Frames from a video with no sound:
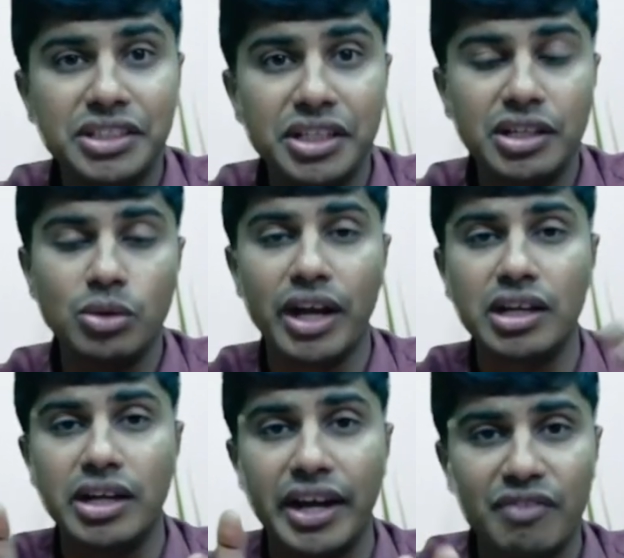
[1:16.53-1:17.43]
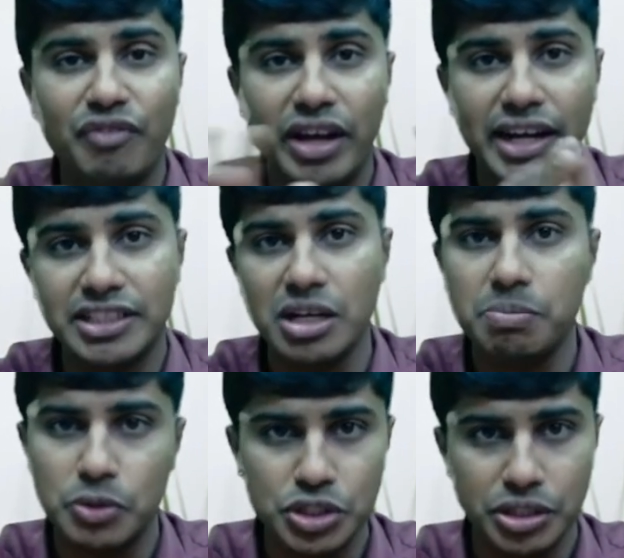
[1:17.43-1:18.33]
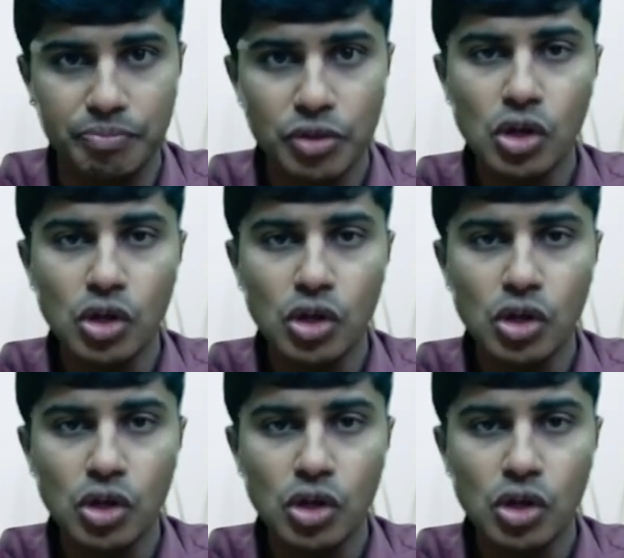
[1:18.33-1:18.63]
sheet to get correct financial position.